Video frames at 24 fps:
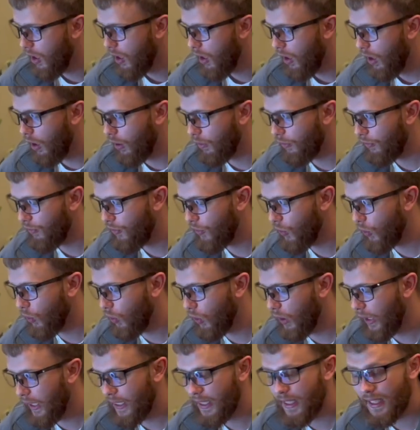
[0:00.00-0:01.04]
on fuel
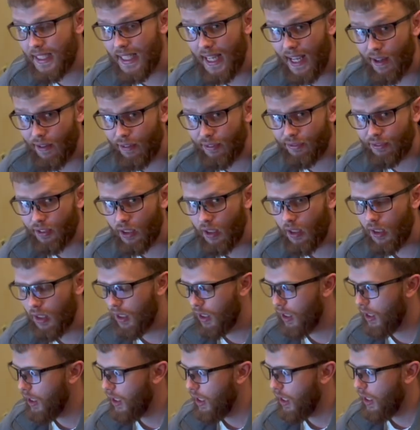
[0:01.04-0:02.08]
and DEF,
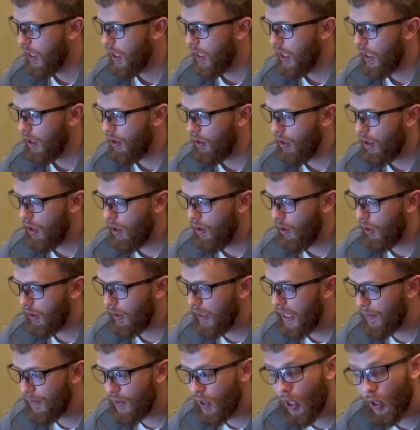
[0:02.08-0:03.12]

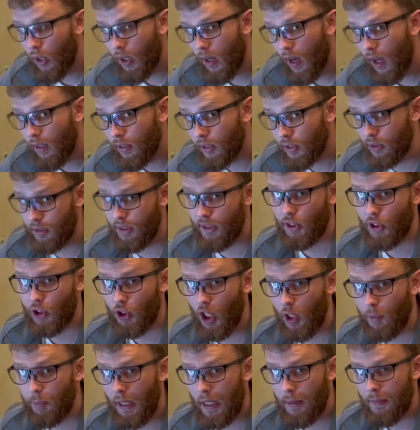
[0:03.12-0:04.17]
$1,100 on his
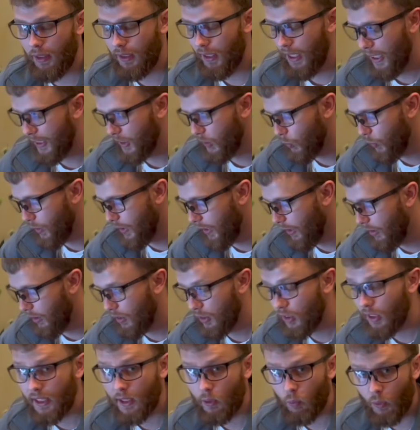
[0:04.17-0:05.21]
truck payment last week.
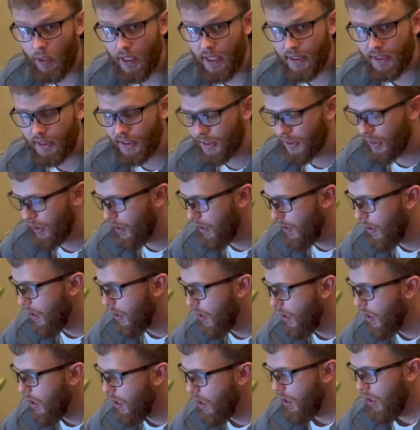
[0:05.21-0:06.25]
He rents.
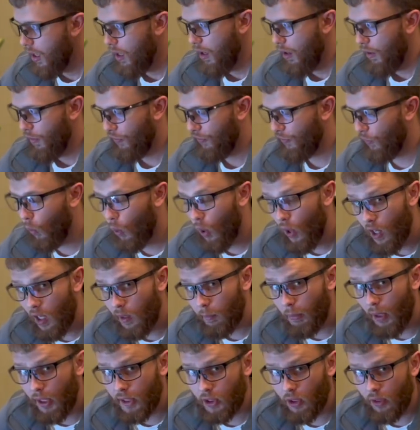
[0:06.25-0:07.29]

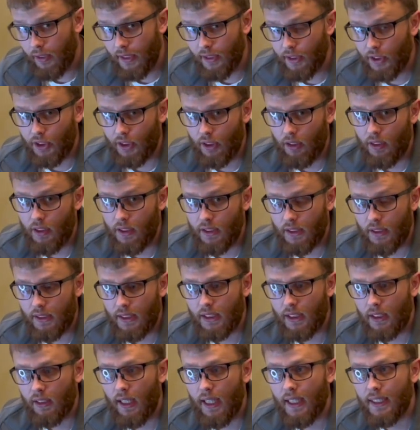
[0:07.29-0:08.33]
$400 on insurance. This
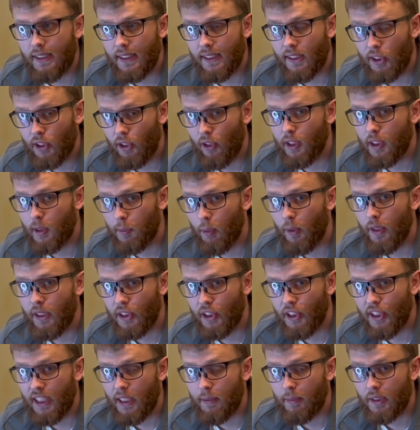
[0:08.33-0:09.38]
client's insurance is pretty
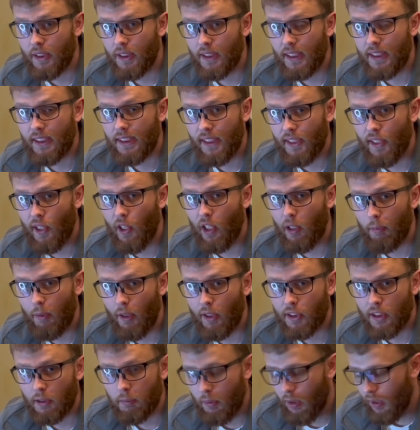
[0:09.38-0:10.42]
cheap,
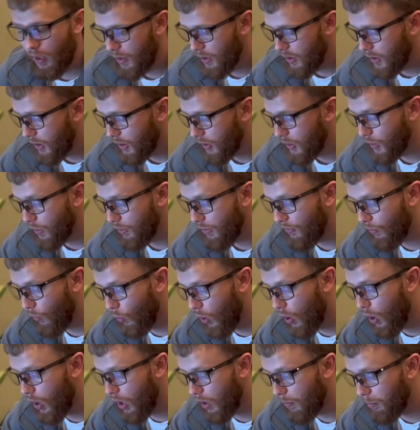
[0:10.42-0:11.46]
$1,600 a month. So
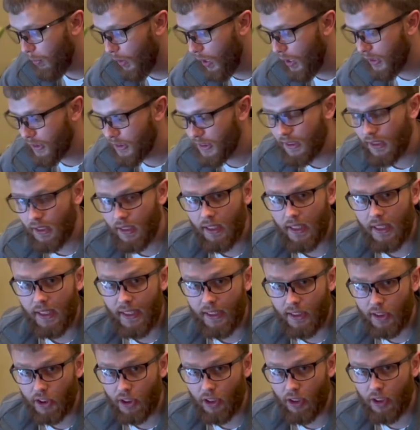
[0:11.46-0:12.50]
$400 in
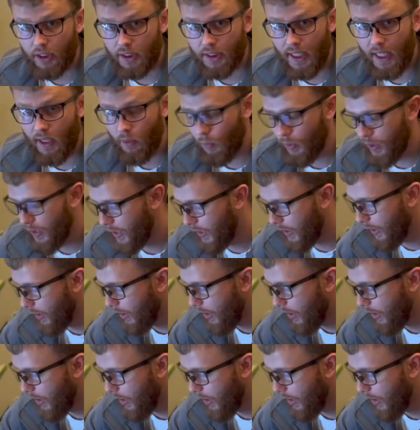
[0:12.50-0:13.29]
insurance that week